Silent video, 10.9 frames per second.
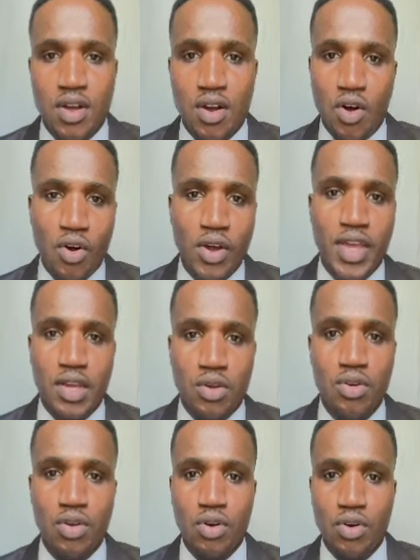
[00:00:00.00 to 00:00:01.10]
or
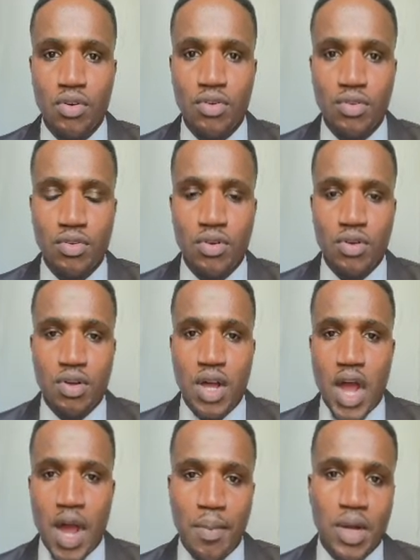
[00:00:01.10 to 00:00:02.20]
ignore
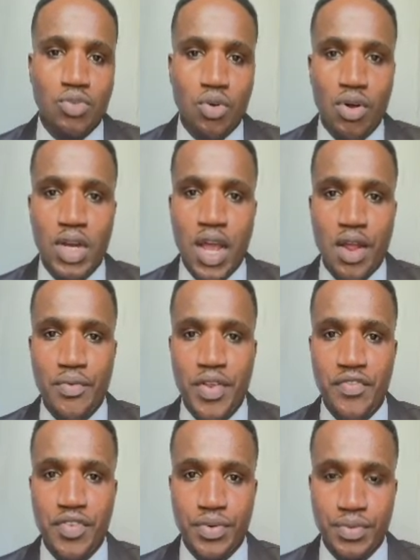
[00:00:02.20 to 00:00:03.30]
about online
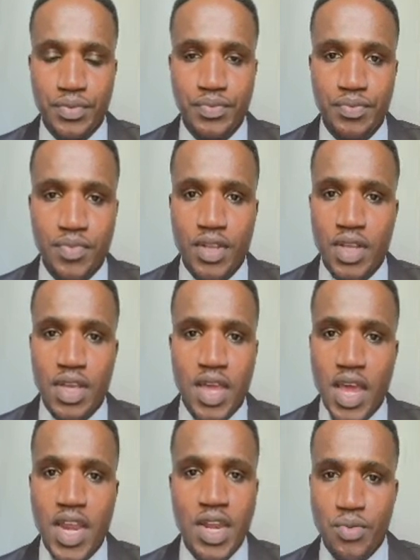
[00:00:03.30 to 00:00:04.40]
review.
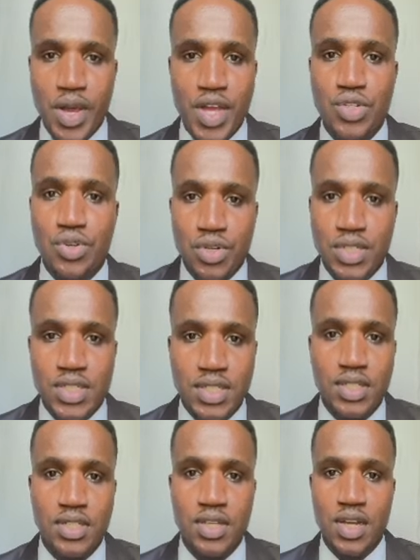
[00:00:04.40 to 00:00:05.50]
Anywhere
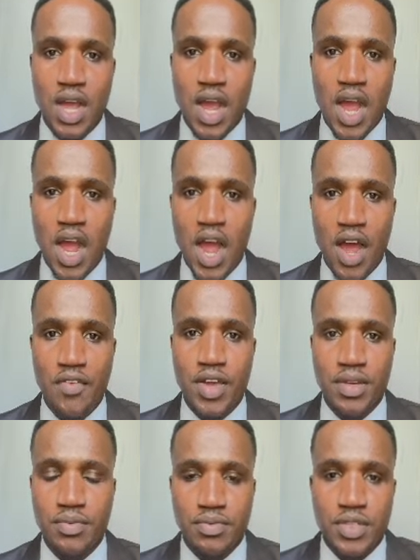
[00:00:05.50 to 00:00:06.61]
chosen have
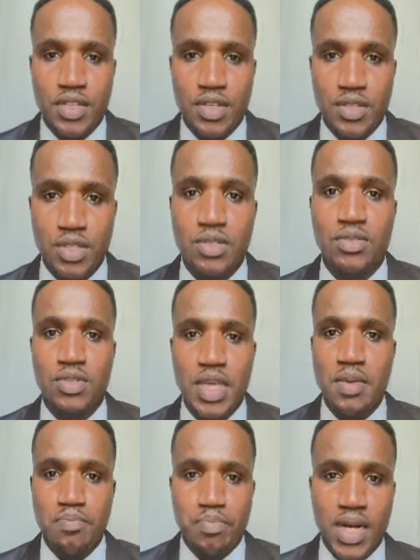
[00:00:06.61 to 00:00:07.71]
an
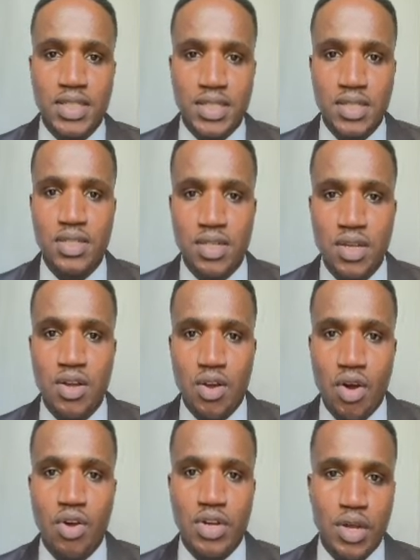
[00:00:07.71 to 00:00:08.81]
impact
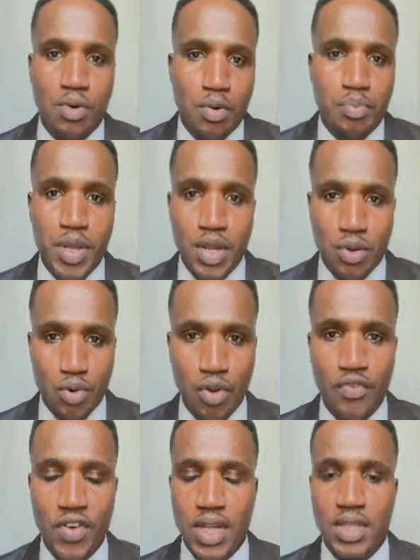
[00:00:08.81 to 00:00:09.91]
on the company
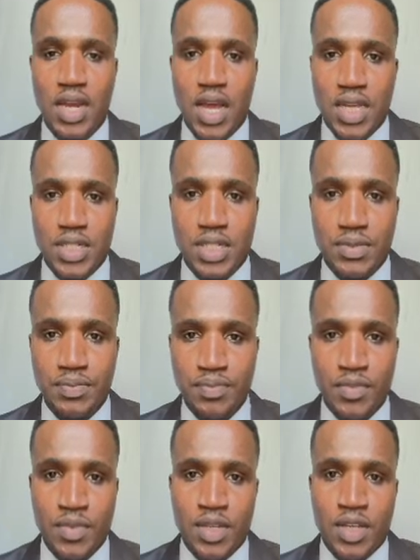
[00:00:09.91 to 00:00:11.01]
growth at large.
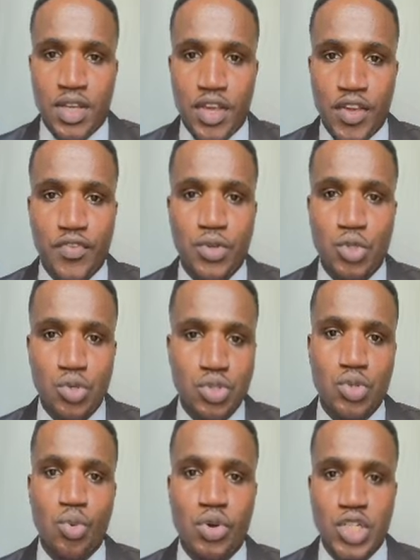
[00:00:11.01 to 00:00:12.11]
If you choose
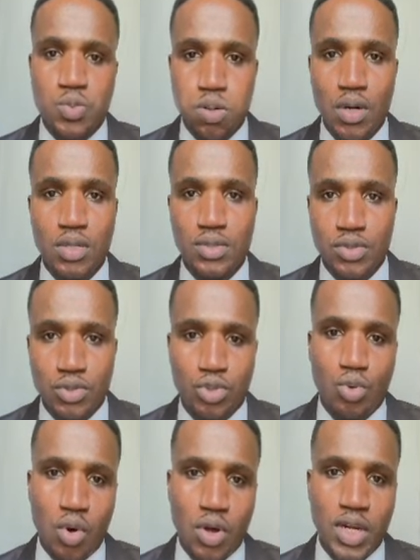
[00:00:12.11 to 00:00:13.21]
to respond
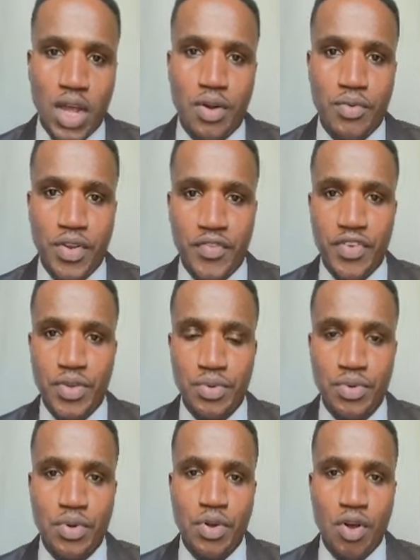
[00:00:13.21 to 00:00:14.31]
to online
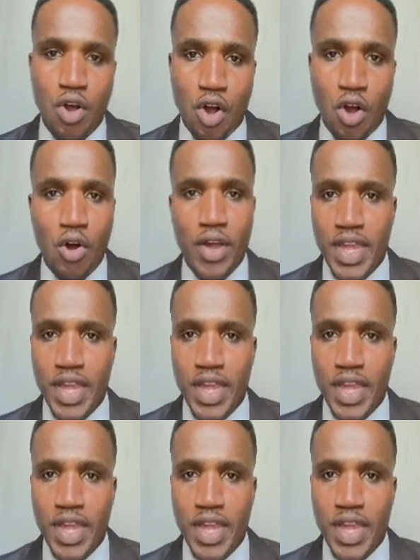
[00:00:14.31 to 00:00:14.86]
review or